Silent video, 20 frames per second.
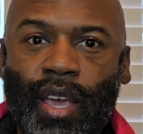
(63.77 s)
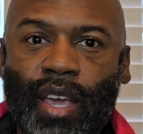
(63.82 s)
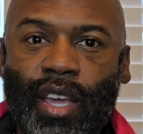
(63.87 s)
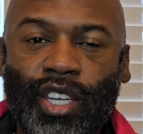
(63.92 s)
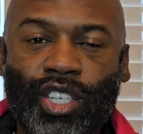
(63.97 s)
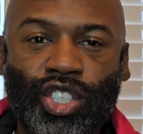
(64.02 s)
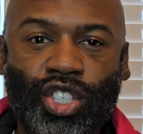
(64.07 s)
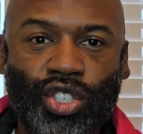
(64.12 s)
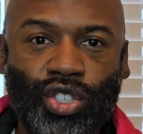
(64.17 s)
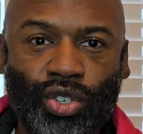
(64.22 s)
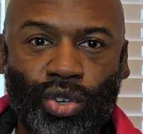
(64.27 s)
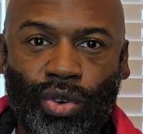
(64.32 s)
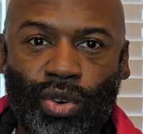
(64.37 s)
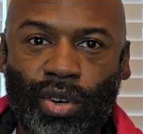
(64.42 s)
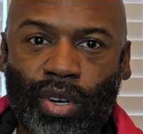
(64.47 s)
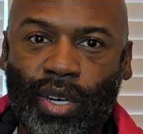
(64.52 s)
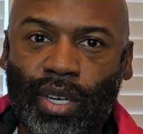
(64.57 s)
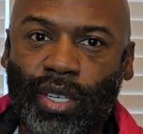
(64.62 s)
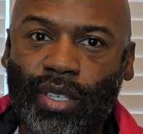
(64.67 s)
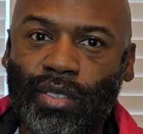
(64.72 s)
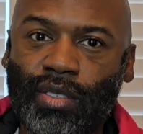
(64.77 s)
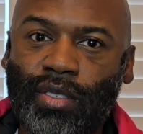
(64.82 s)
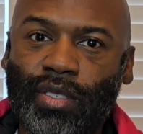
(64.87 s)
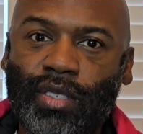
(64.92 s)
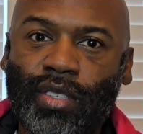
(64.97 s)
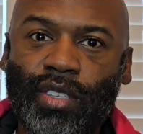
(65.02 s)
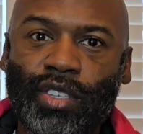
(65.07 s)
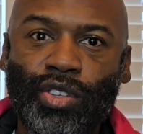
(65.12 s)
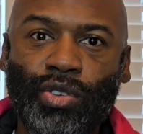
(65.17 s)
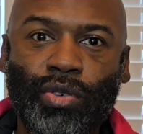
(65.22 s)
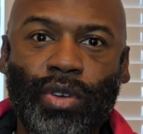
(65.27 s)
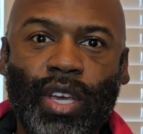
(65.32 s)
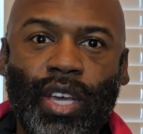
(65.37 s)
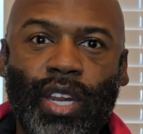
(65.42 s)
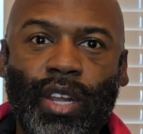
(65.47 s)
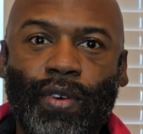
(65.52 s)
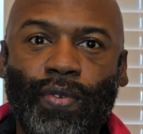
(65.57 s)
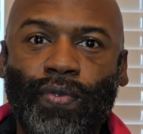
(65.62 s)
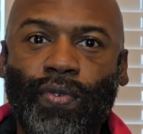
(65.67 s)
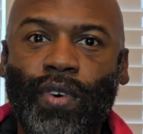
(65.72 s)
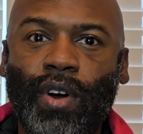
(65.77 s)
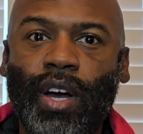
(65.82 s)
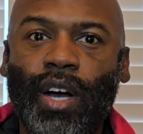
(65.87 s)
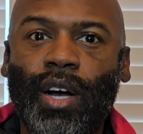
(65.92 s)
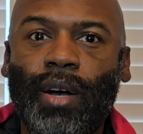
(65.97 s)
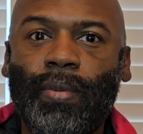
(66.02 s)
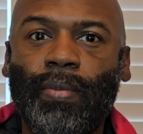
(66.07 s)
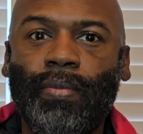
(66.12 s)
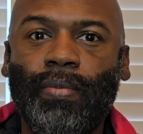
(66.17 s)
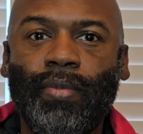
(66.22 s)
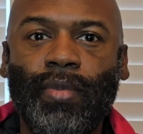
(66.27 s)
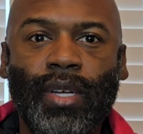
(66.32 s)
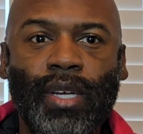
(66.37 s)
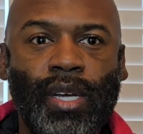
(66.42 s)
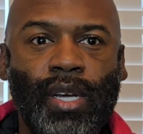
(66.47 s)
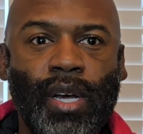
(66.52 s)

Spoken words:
insurance, you get it from